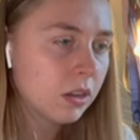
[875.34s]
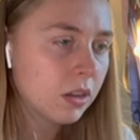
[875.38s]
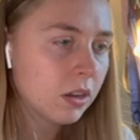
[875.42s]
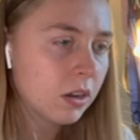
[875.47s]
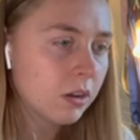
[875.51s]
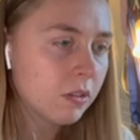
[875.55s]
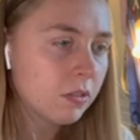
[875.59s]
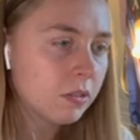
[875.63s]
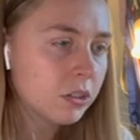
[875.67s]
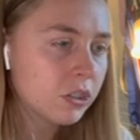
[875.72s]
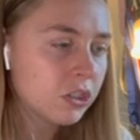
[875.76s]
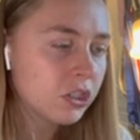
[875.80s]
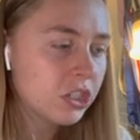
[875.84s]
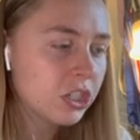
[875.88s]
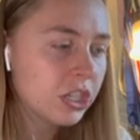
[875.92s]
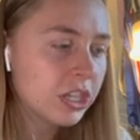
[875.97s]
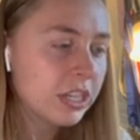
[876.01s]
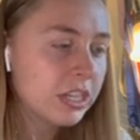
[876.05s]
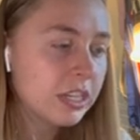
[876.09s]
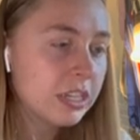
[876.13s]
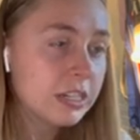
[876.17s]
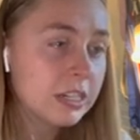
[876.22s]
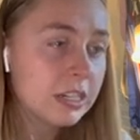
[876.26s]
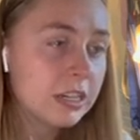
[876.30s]
Oh,
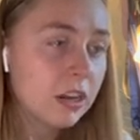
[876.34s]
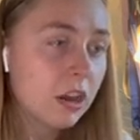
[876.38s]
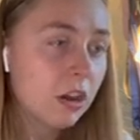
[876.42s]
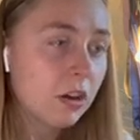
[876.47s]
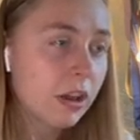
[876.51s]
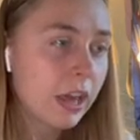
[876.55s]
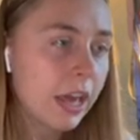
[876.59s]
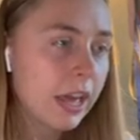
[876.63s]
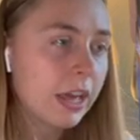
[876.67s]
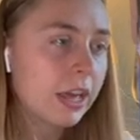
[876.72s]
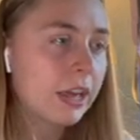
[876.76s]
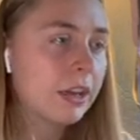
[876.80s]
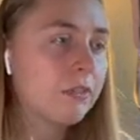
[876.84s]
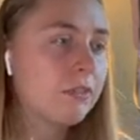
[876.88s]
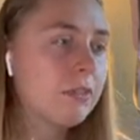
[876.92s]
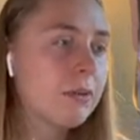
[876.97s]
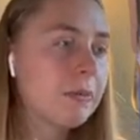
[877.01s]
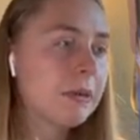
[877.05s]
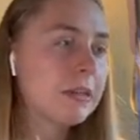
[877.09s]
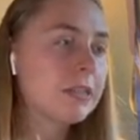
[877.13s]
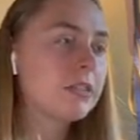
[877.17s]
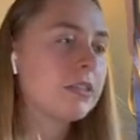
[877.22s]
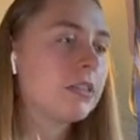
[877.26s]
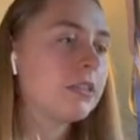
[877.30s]
she, okay,
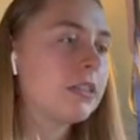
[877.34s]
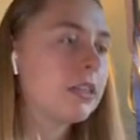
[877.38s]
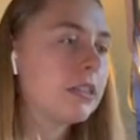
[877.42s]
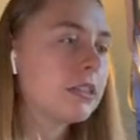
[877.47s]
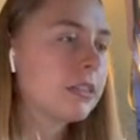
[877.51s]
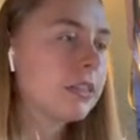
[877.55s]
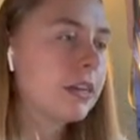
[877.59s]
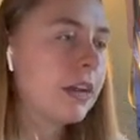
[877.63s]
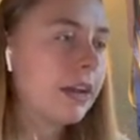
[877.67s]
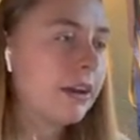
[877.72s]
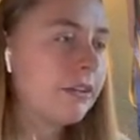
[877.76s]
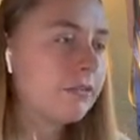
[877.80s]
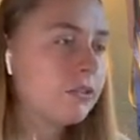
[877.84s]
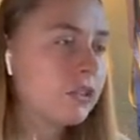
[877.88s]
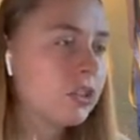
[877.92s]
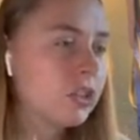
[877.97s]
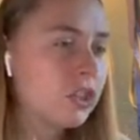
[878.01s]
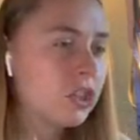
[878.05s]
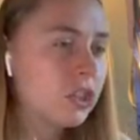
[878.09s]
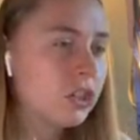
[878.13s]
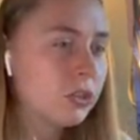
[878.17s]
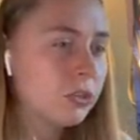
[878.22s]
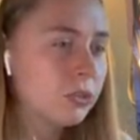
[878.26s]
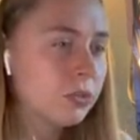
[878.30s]
Rapunzel doesn't have
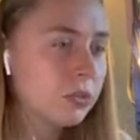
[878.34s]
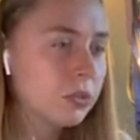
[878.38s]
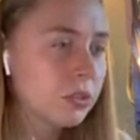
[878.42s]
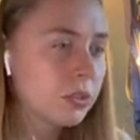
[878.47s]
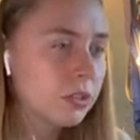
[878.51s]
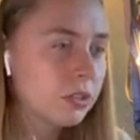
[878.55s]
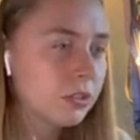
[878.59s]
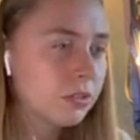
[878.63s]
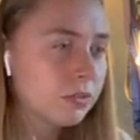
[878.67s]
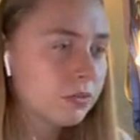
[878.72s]
shoes.